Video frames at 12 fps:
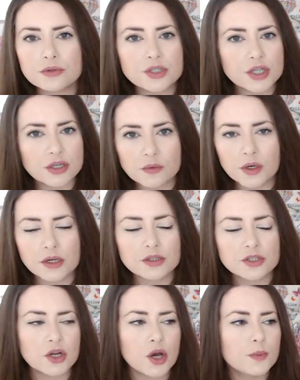journal
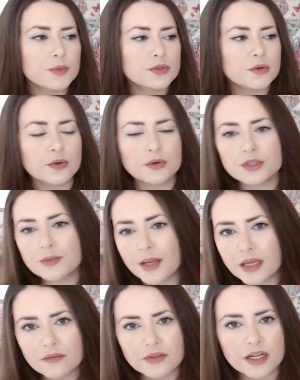workshops or to
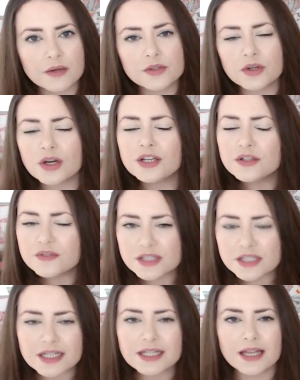making videos, and you've
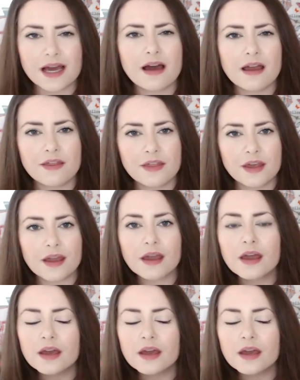seen that, I think.